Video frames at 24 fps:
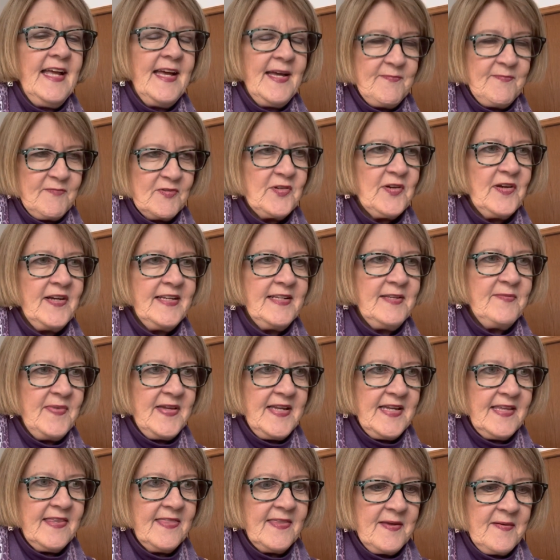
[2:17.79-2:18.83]
I'm trying to
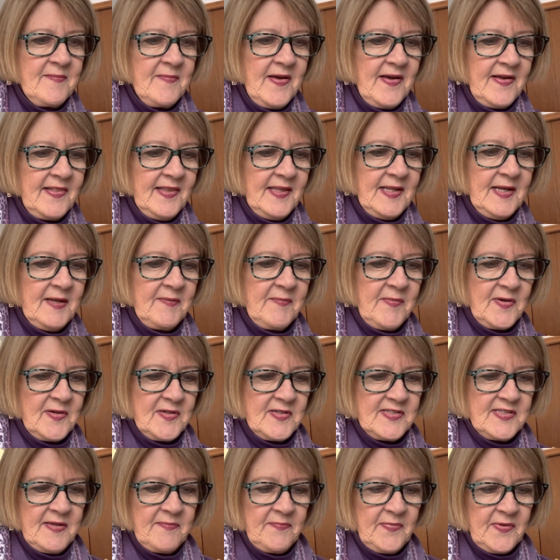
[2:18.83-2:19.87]
make them a little more
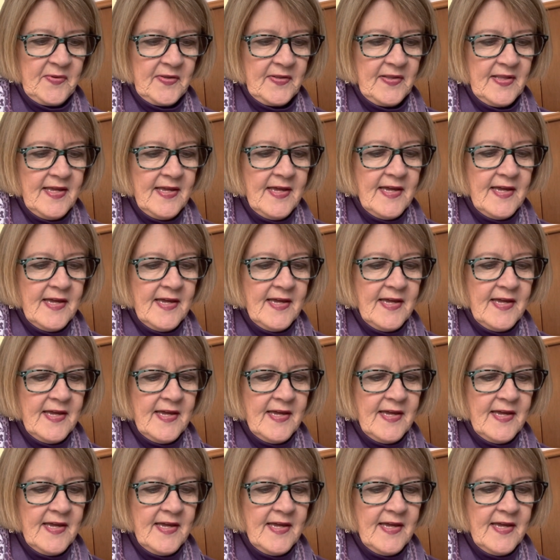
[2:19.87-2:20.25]
simple.